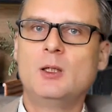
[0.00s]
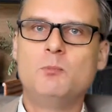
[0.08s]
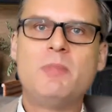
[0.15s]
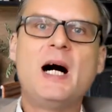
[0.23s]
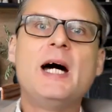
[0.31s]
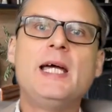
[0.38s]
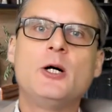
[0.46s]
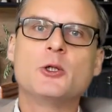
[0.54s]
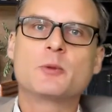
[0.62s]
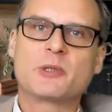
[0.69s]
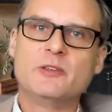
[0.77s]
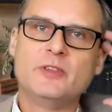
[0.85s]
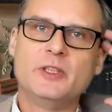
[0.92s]
Buyout
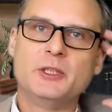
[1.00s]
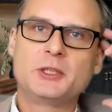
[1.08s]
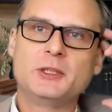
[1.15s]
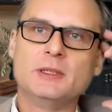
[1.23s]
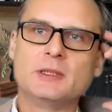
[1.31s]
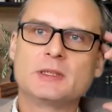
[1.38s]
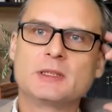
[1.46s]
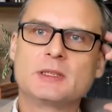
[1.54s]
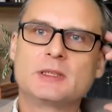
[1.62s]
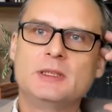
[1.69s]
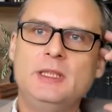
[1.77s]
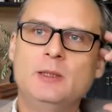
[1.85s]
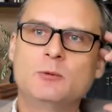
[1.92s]

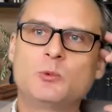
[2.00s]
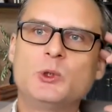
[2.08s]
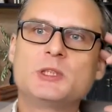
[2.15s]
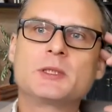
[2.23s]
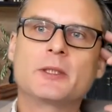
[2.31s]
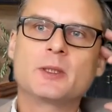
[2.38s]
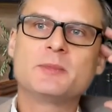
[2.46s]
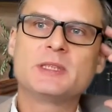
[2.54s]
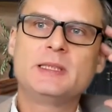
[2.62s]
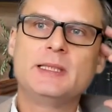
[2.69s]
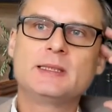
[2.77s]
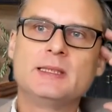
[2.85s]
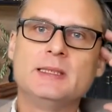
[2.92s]
provisions. In what
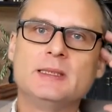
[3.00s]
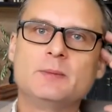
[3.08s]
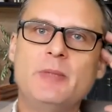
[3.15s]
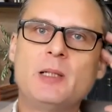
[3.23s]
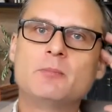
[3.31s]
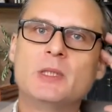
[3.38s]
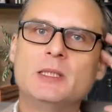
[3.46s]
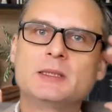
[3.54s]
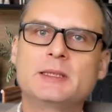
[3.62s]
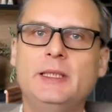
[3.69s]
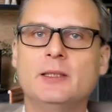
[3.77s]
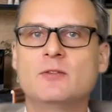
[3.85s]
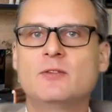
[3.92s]
circumstances
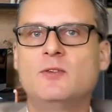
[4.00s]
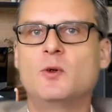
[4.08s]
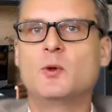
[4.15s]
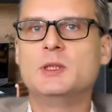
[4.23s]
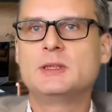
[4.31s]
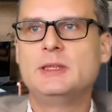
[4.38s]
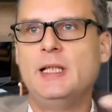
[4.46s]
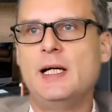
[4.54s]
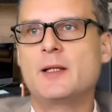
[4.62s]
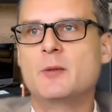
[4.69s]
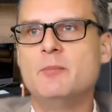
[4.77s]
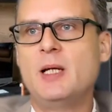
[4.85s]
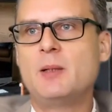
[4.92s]
members can force the
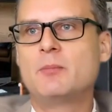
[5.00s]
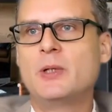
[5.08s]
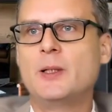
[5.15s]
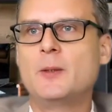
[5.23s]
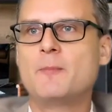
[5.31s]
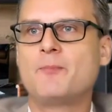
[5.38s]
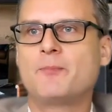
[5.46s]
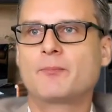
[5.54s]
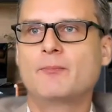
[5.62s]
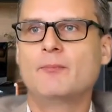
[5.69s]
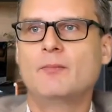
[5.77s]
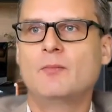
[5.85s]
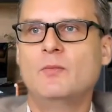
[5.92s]
other member
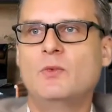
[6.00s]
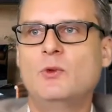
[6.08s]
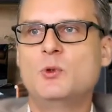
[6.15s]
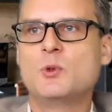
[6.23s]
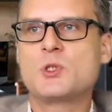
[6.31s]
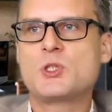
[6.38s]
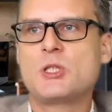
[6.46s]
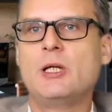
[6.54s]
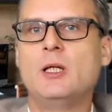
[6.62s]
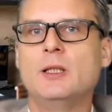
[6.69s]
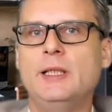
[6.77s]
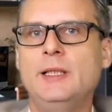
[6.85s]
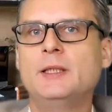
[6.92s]
to
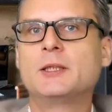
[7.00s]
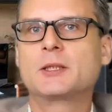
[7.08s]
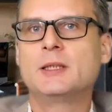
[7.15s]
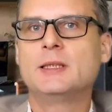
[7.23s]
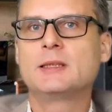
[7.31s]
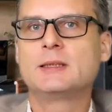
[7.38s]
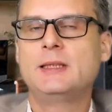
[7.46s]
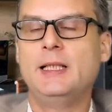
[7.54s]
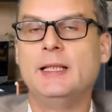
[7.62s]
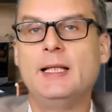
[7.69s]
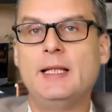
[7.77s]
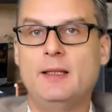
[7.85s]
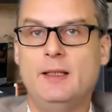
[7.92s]
sell interest,
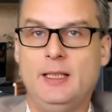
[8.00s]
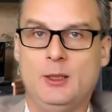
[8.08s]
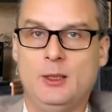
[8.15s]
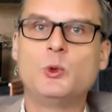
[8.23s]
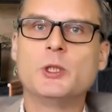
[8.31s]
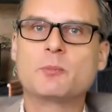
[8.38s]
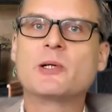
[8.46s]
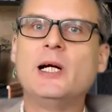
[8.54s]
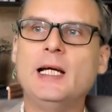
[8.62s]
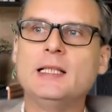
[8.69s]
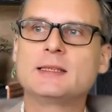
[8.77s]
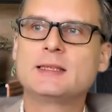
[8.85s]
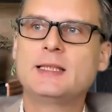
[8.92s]
and at what
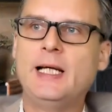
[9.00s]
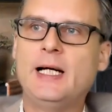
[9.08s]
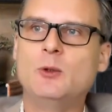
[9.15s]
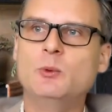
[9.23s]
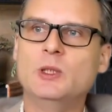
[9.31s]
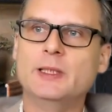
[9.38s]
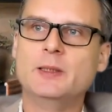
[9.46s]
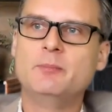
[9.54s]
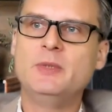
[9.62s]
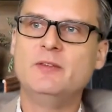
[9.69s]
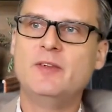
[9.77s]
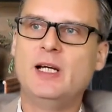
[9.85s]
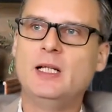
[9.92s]
price? How will it
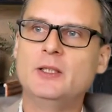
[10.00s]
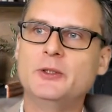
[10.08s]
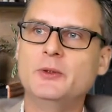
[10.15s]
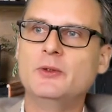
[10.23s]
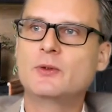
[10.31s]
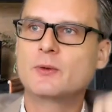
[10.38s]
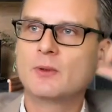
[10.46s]
be valued?